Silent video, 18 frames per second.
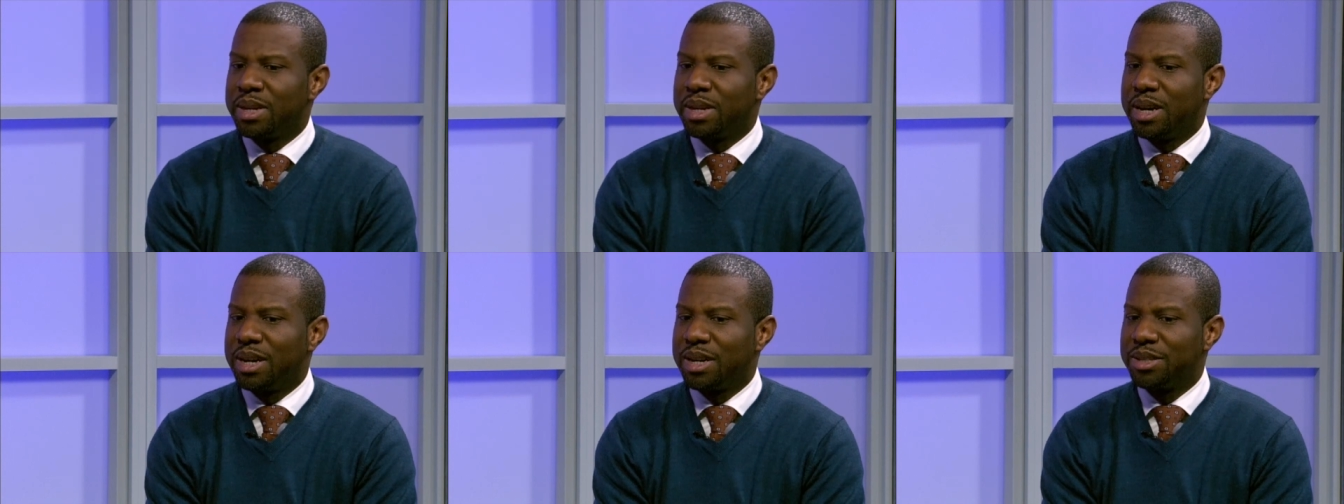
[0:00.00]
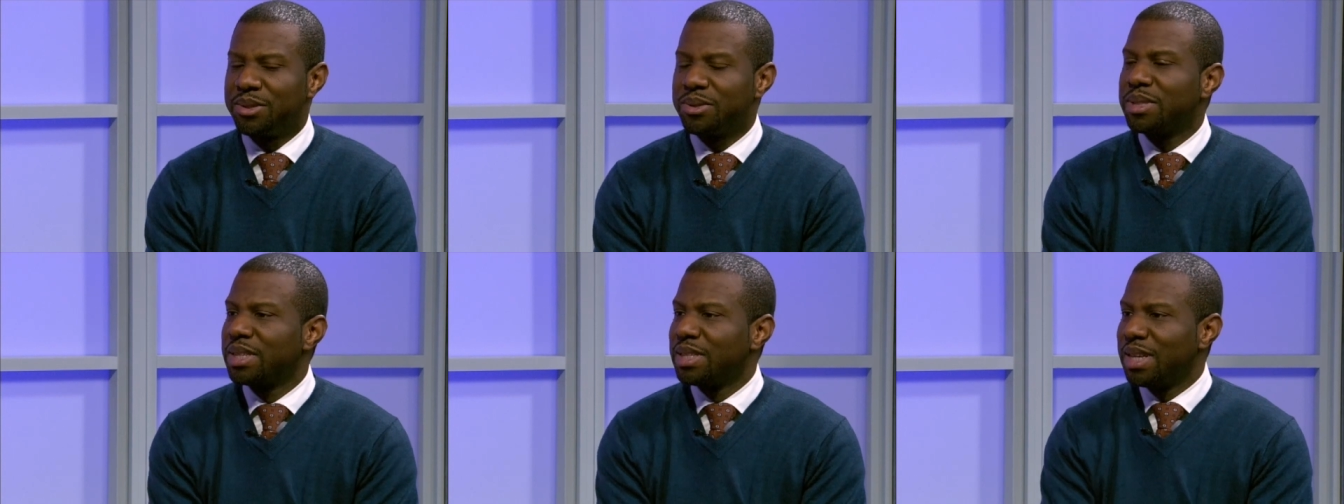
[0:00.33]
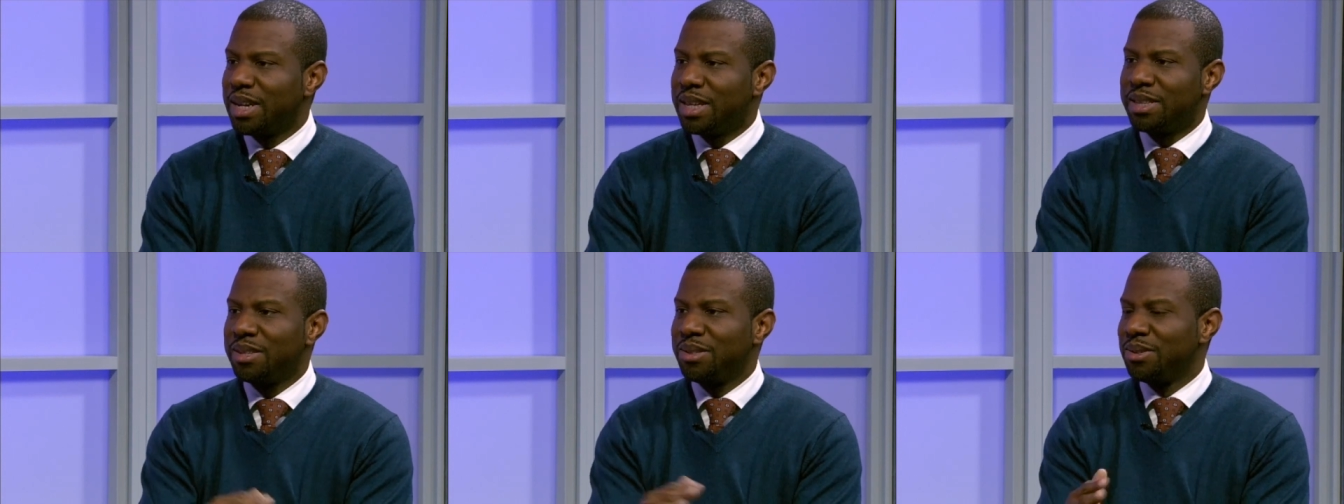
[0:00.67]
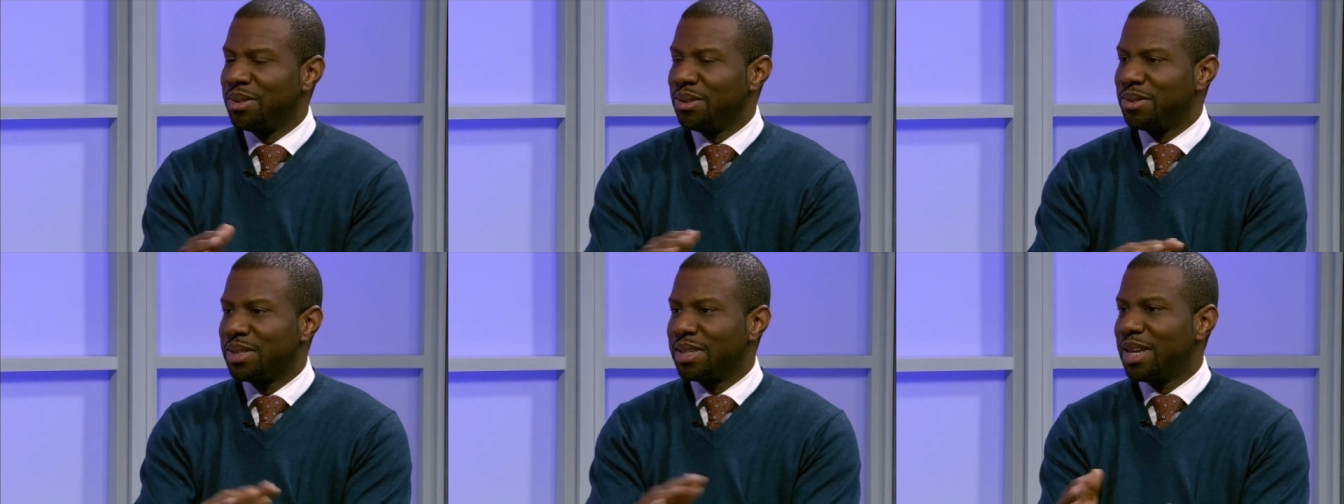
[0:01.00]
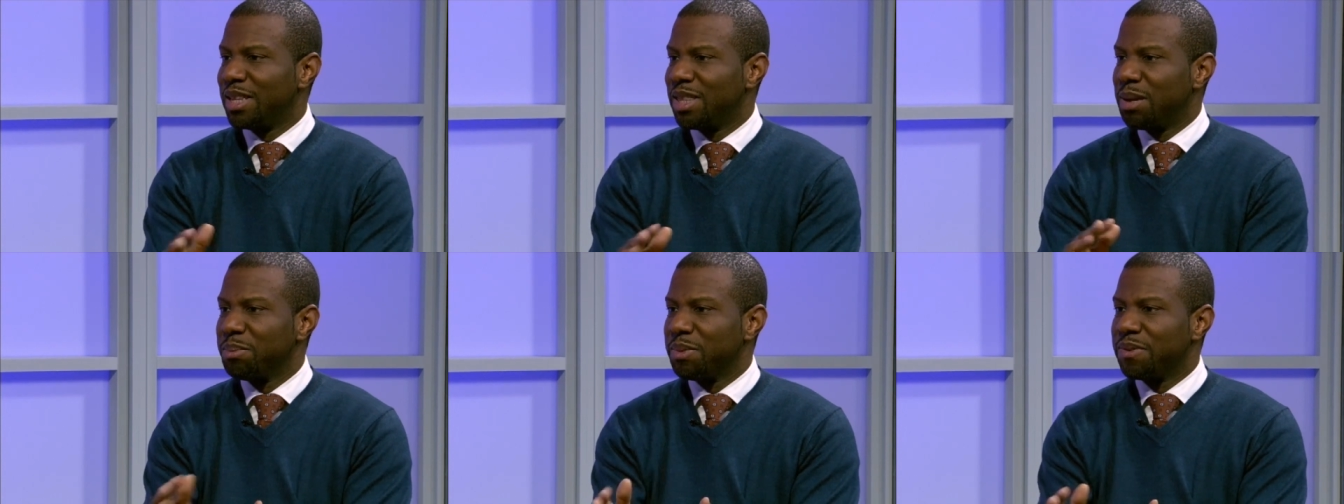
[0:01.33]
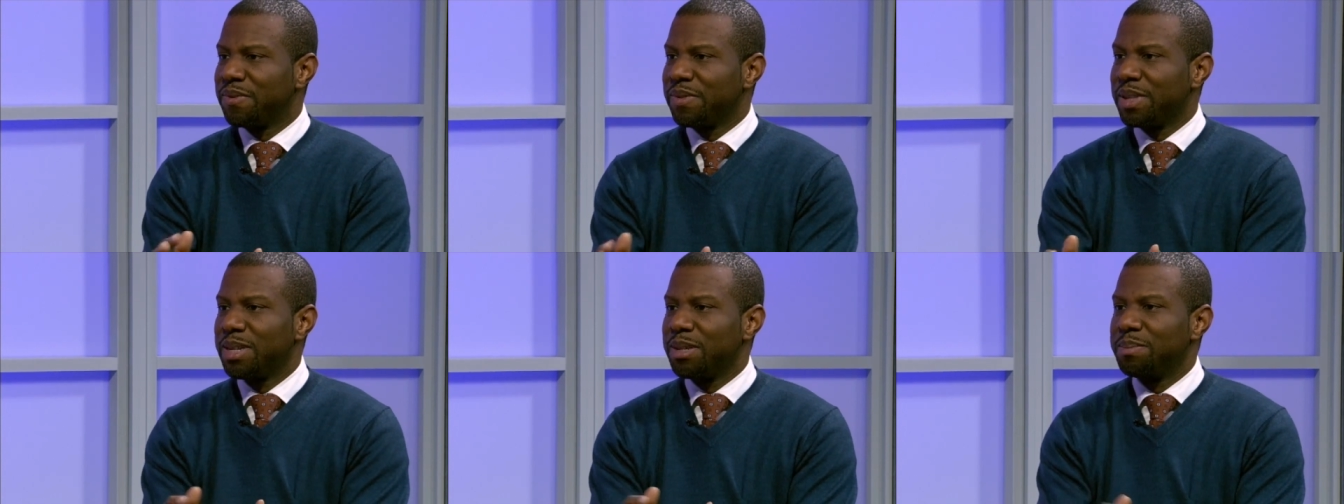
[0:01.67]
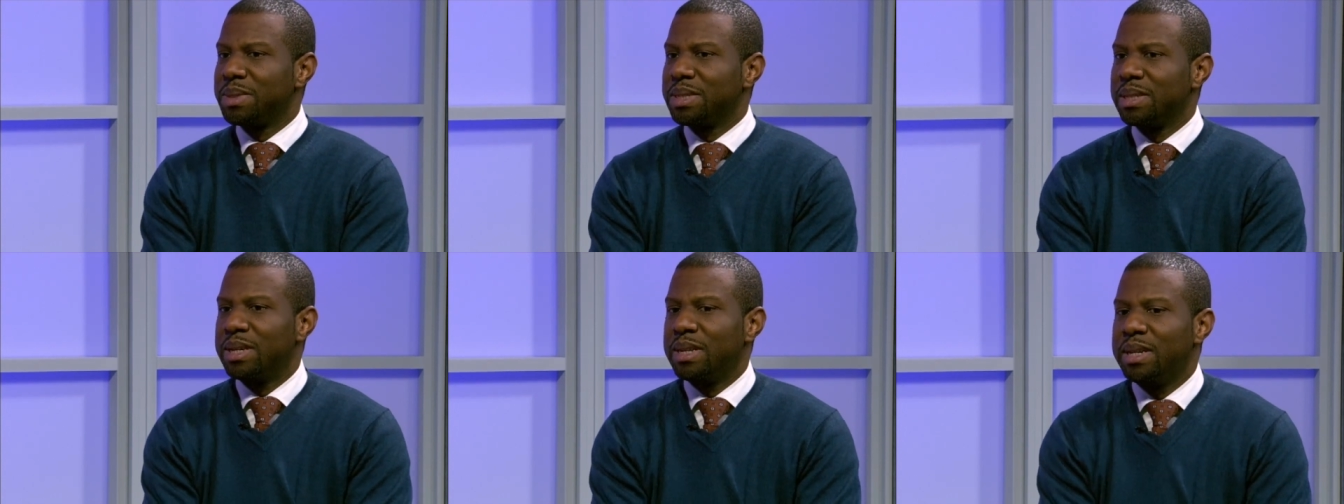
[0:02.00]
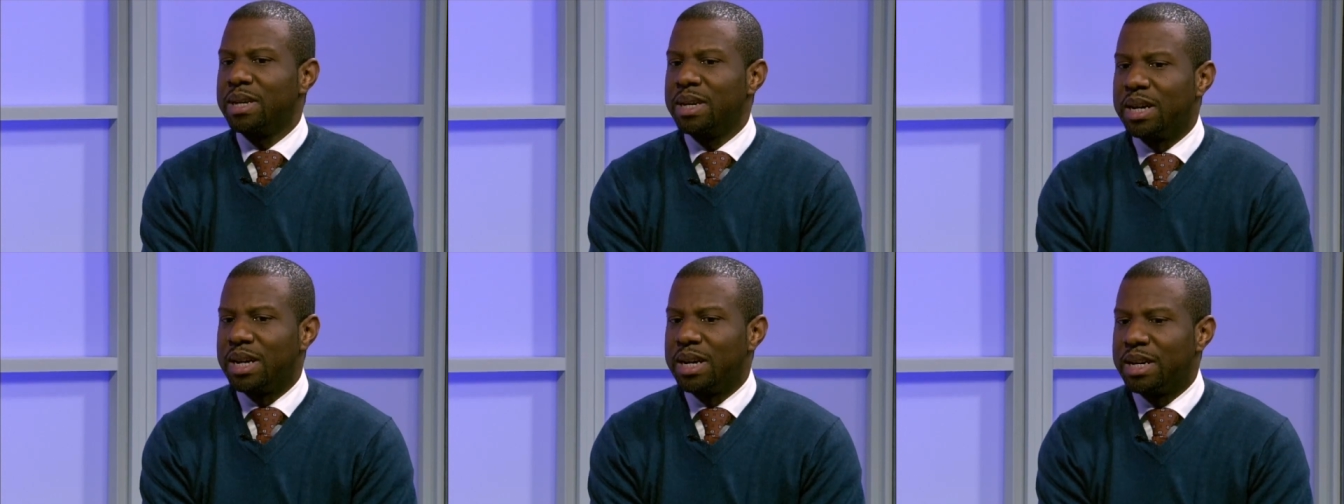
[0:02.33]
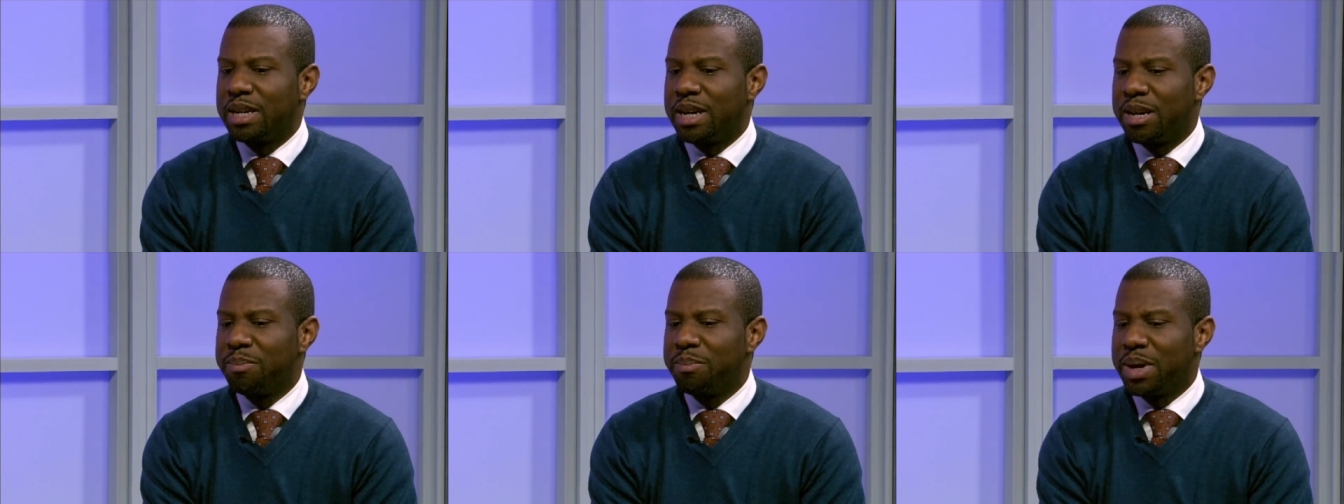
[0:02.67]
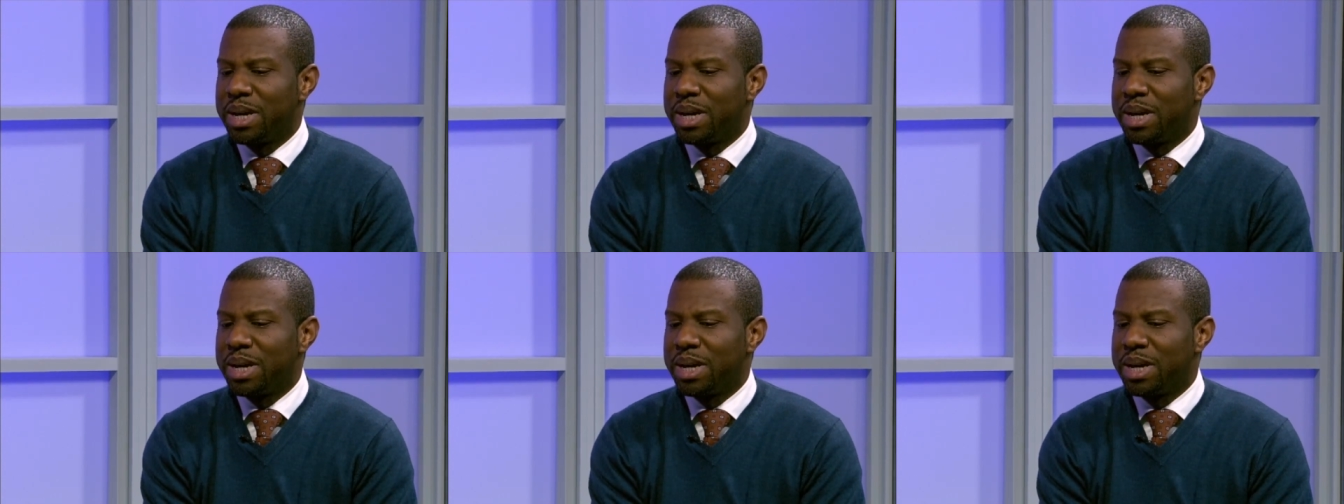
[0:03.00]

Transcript: uh, you see that you, you, see that number flipped. Uh, and